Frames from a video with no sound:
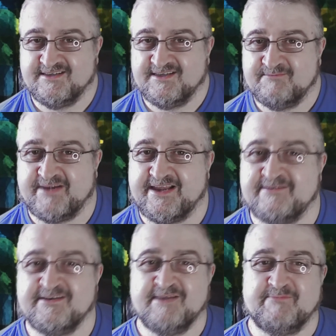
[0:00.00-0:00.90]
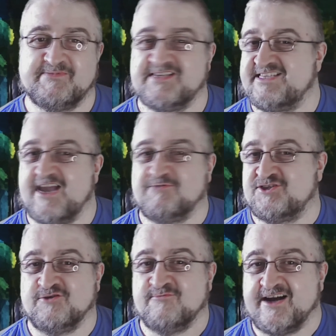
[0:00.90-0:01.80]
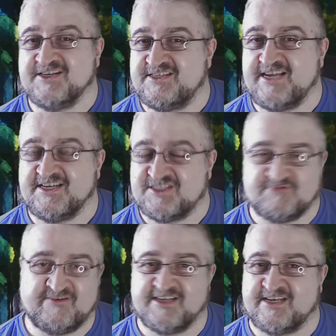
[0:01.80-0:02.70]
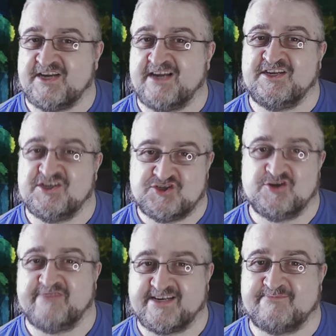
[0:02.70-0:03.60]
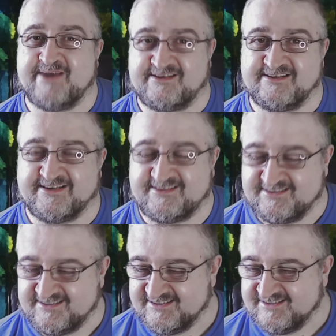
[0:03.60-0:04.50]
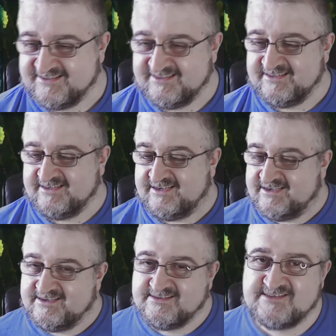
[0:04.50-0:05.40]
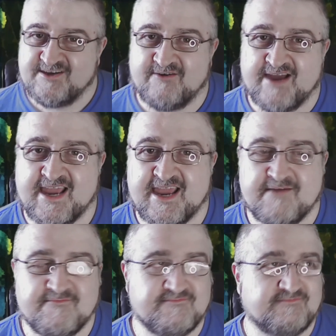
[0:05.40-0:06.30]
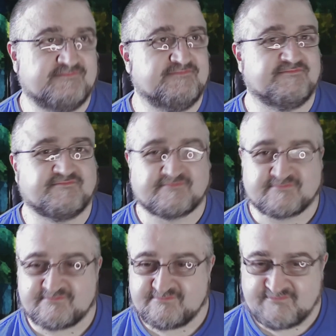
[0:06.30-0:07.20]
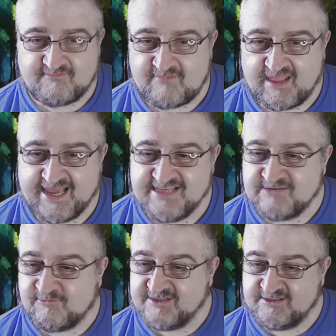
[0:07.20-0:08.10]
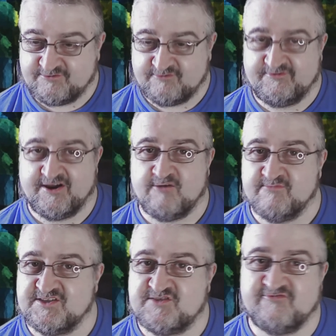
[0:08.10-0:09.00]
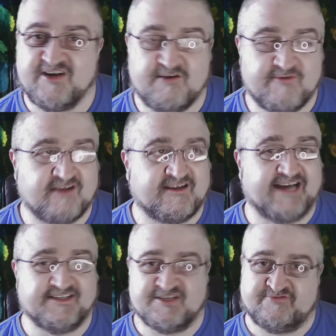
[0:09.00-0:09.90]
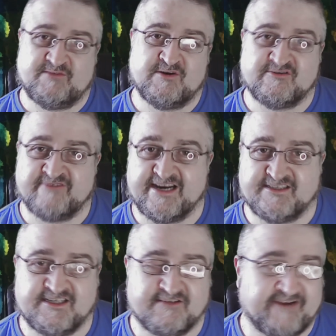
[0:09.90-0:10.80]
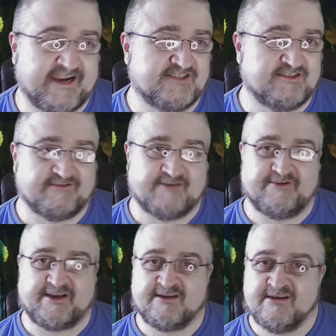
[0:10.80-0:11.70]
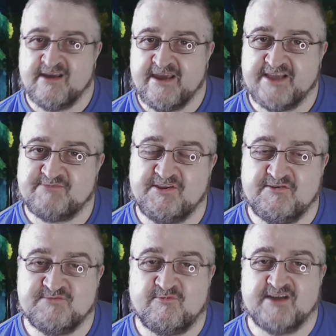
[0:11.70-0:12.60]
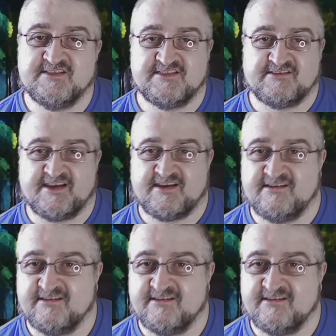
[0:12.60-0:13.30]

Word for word: But it's been set up so much, you actually realise you should have expected it. So, um, it is a wonderful film. It's really well acted. It's really well directed. The writing's terrific. It's one of those ones is like